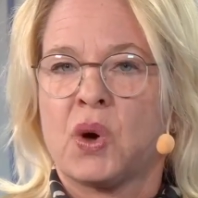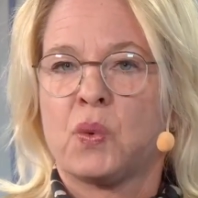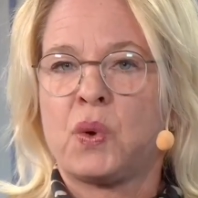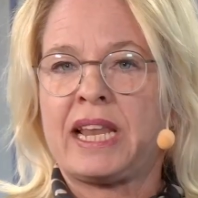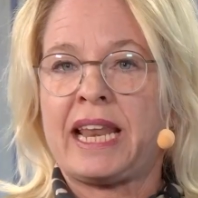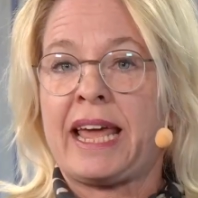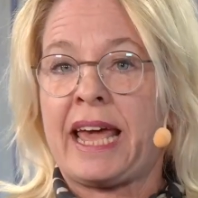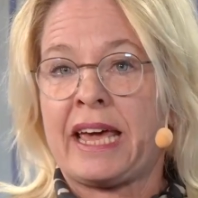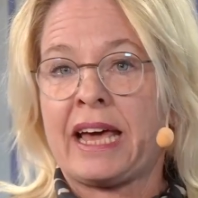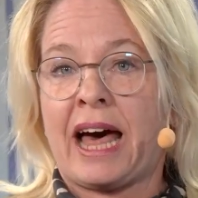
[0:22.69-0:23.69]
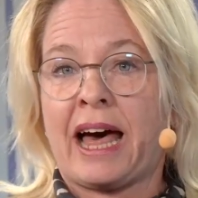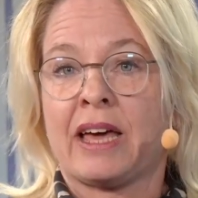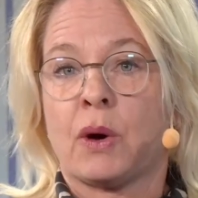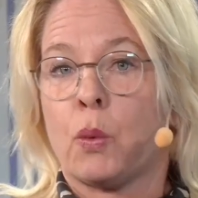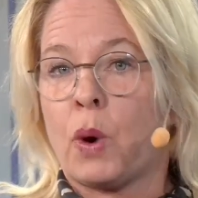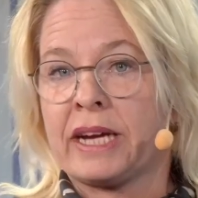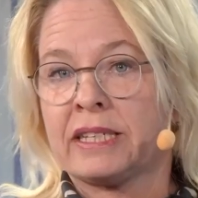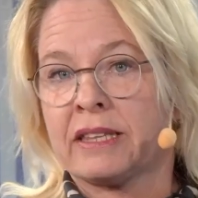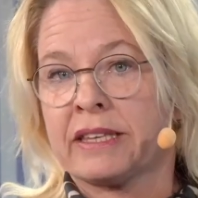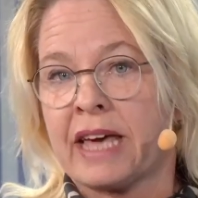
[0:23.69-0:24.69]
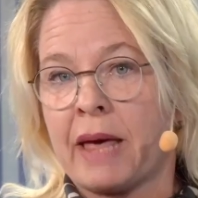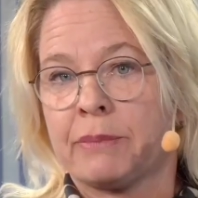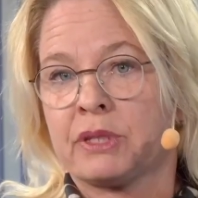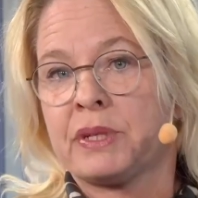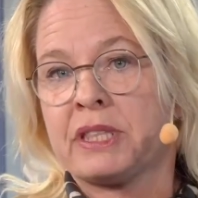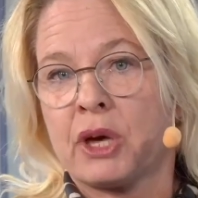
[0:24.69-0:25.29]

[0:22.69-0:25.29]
Will AI widen the gap between